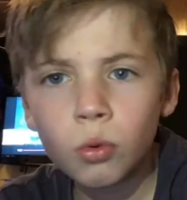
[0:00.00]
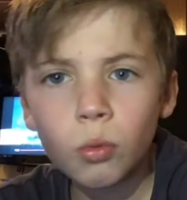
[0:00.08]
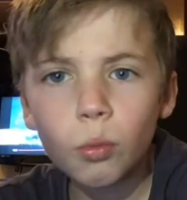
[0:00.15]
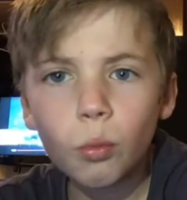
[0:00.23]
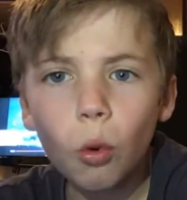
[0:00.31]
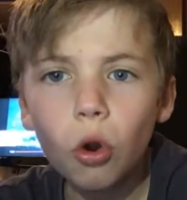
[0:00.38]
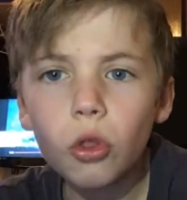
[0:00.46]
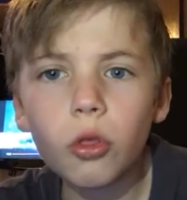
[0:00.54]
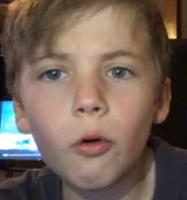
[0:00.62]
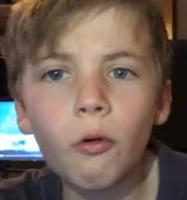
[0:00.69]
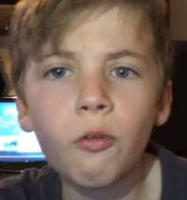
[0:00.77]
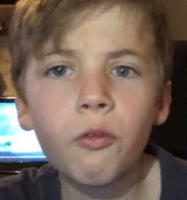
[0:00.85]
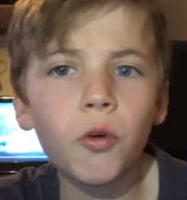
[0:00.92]
What the
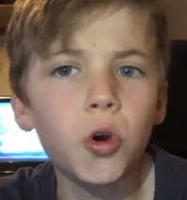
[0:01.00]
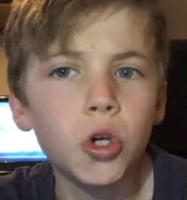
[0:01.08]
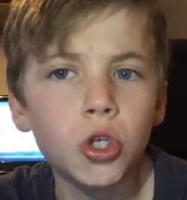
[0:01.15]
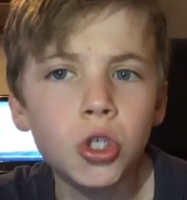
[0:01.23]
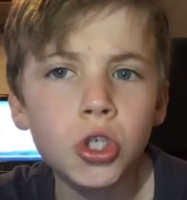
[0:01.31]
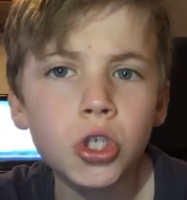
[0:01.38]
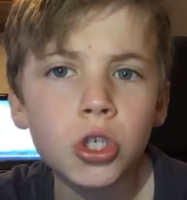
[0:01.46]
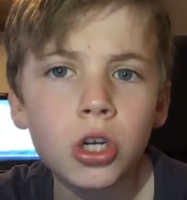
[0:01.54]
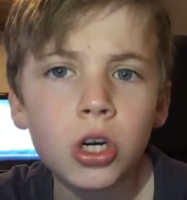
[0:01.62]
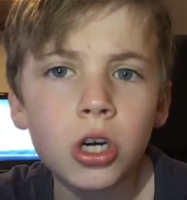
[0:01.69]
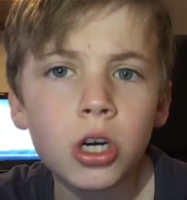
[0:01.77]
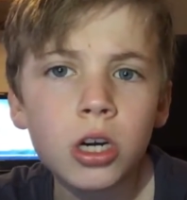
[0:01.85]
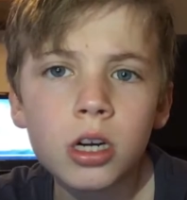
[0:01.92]
fudge?
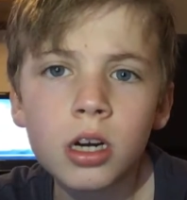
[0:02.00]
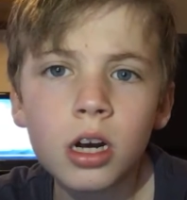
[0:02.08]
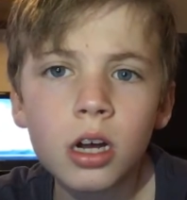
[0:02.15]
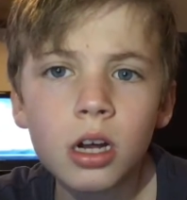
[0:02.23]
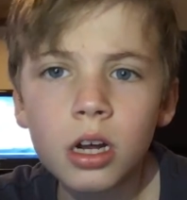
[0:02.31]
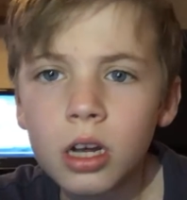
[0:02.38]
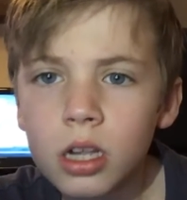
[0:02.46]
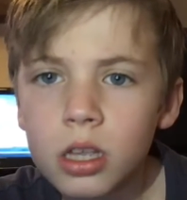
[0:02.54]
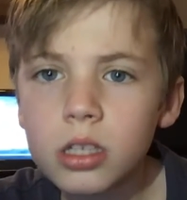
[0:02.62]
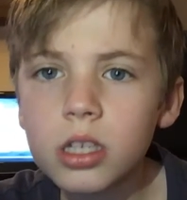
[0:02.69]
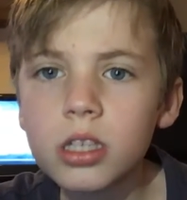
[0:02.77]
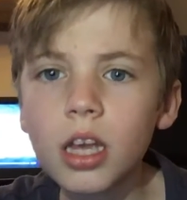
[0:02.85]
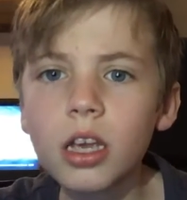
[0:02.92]
This is
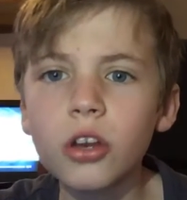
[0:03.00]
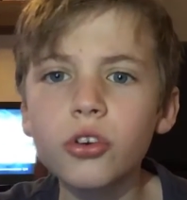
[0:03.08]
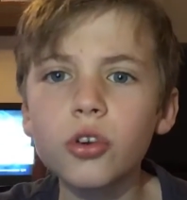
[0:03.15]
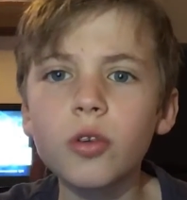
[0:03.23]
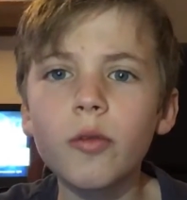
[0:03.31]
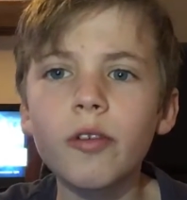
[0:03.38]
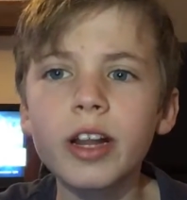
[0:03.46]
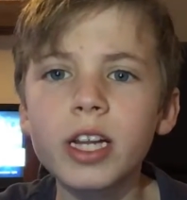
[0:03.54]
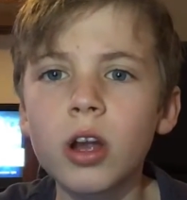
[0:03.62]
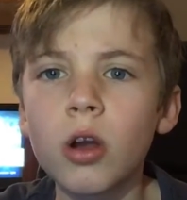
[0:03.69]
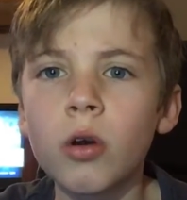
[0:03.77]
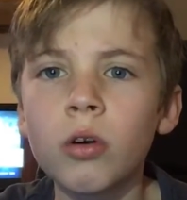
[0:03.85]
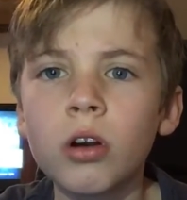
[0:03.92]
like a new
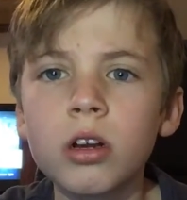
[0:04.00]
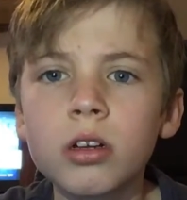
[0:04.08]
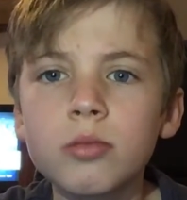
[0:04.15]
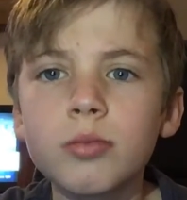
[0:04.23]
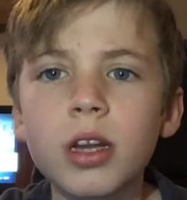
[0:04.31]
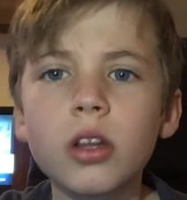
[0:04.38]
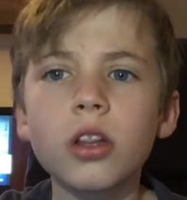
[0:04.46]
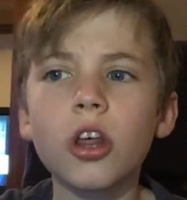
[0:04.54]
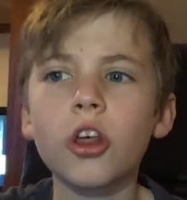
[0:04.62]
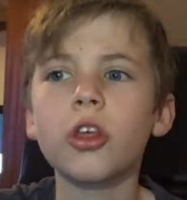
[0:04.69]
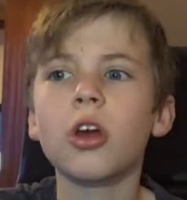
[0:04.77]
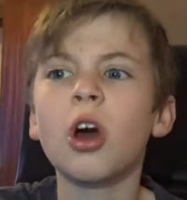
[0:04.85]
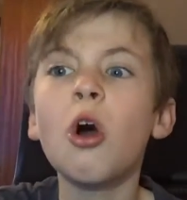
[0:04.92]
video. It's made on
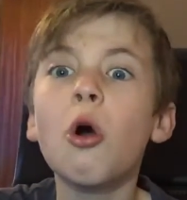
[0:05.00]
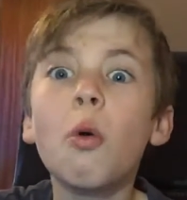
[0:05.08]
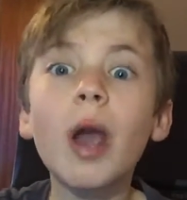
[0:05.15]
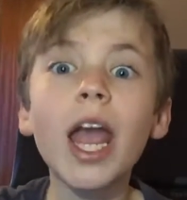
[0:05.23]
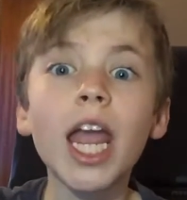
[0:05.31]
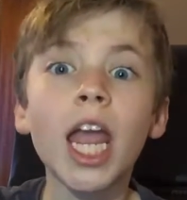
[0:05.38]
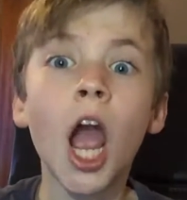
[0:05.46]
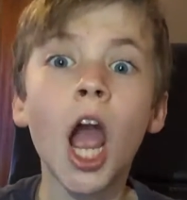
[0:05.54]
the. Wait!